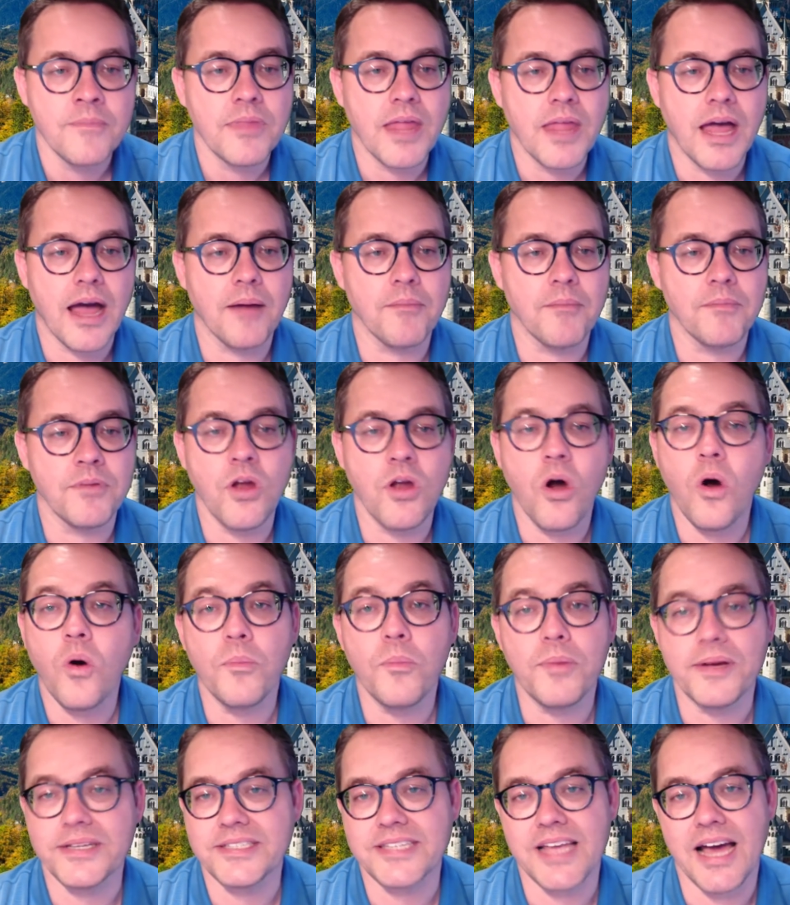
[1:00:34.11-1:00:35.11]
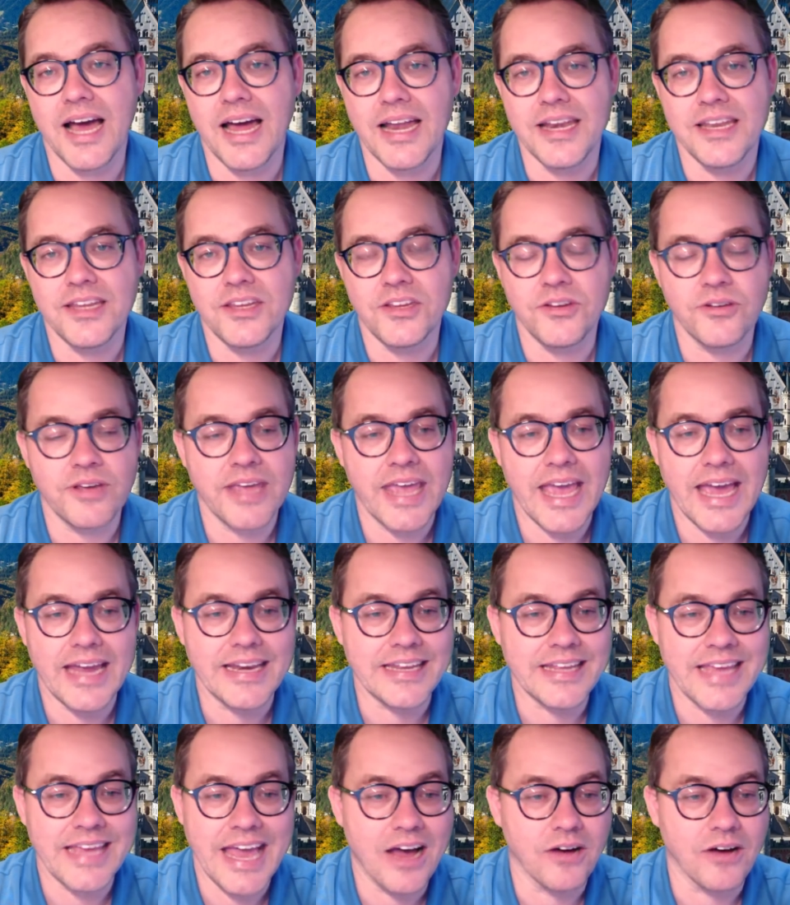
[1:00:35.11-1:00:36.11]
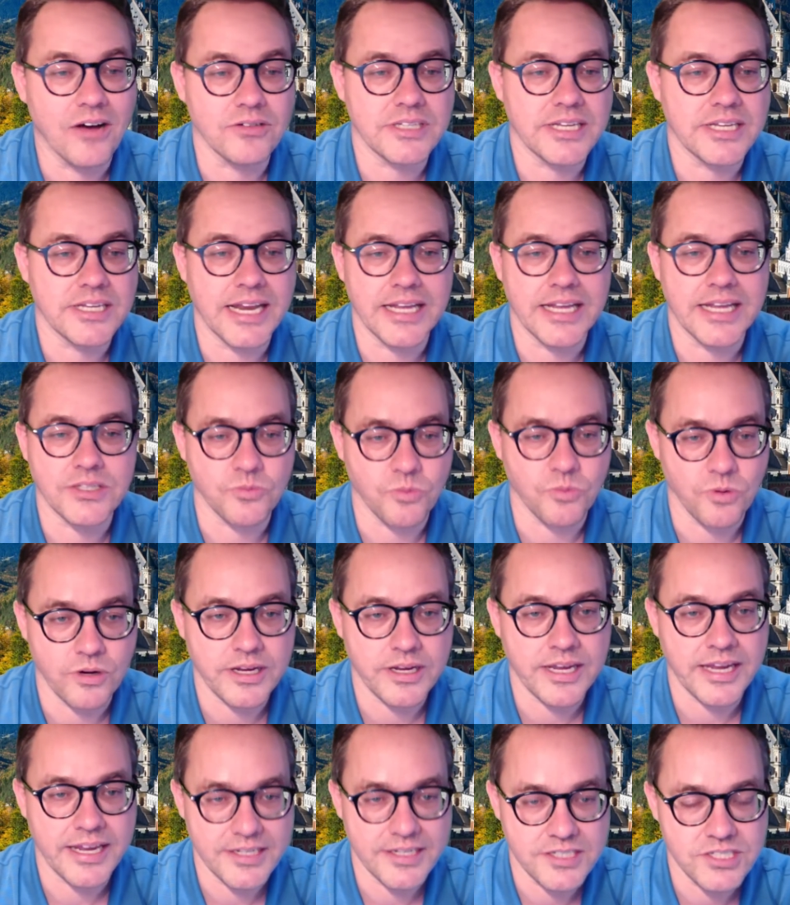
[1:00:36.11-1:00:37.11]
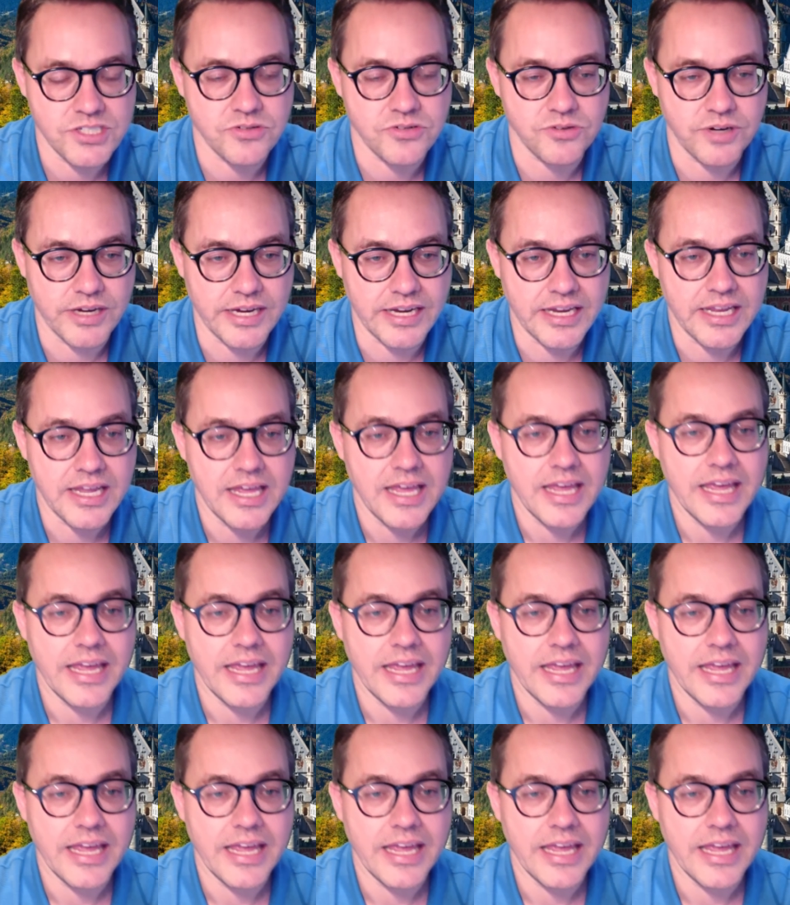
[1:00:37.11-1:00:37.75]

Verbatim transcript: Um, no, Bezat, you can't count it as work history